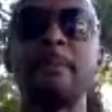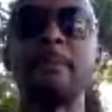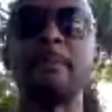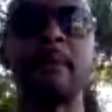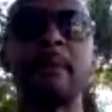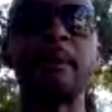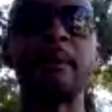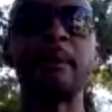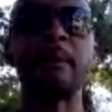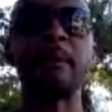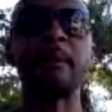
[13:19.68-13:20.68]
I
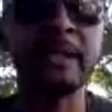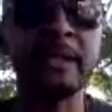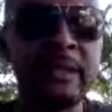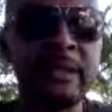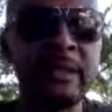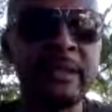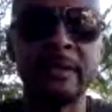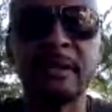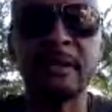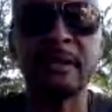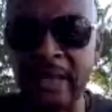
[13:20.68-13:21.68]
personally believe that
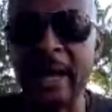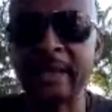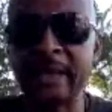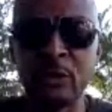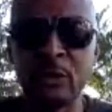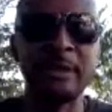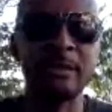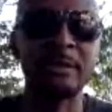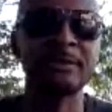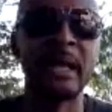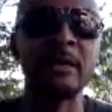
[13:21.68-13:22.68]
there are a lot of dream
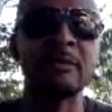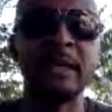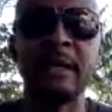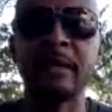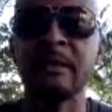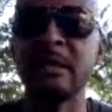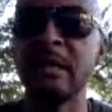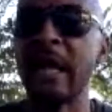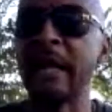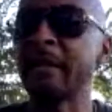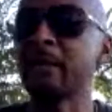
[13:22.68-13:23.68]
killers out there,
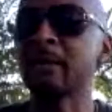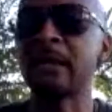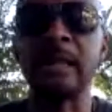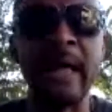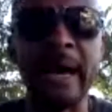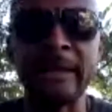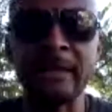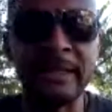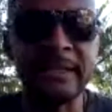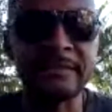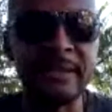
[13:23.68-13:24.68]
and there are a lot of
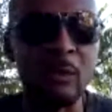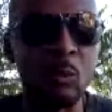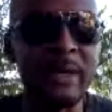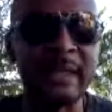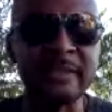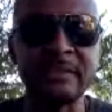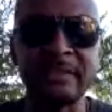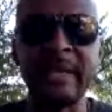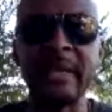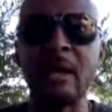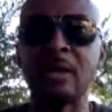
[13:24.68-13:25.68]
things that we can
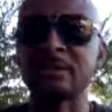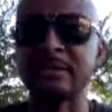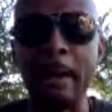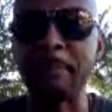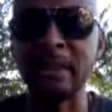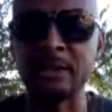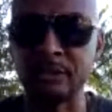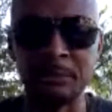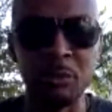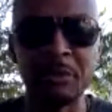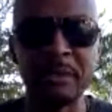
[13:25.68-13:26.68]
say are stopping us
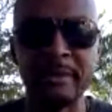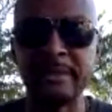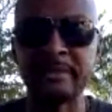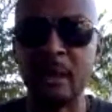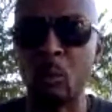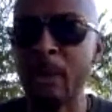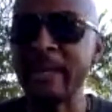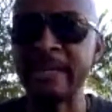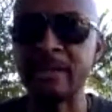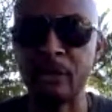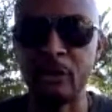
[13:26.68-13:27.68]
from doing the things that we
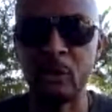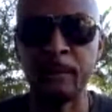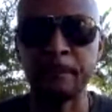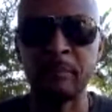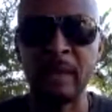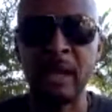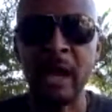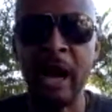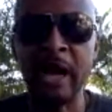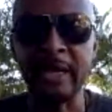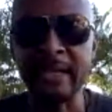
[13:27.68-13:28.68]
need to do
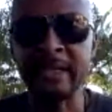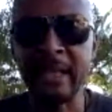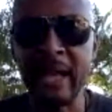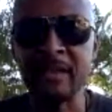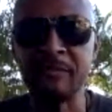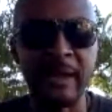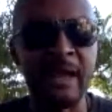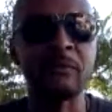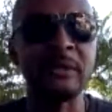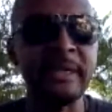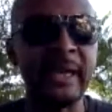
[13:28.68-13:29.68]
in life
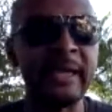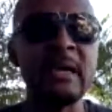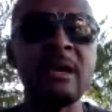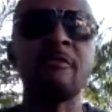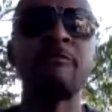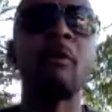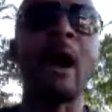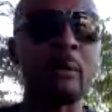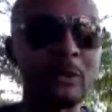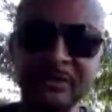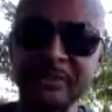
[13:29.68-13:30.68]
every day for
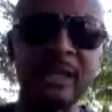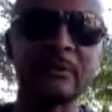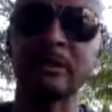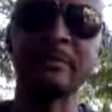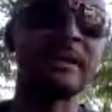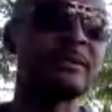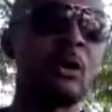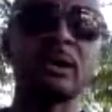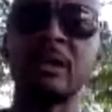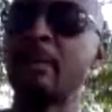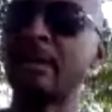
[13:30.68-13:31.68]
ourselves. I'm not
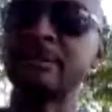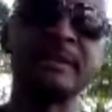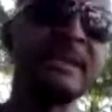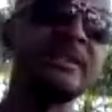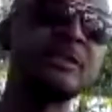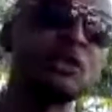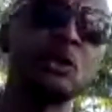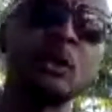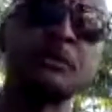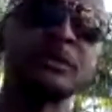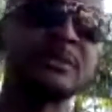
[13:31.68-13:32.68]
talking about the things that you're
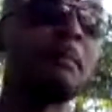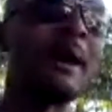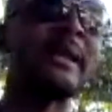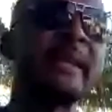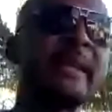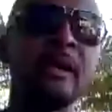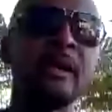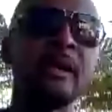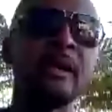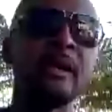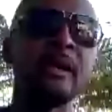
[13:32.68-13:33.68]
doing for somebody else.
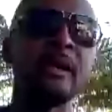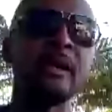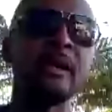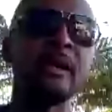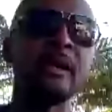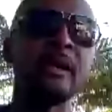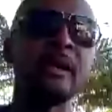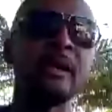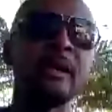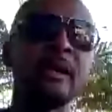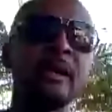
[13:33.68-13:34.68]
I'm talking about
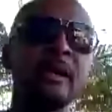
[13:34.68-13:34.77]
the things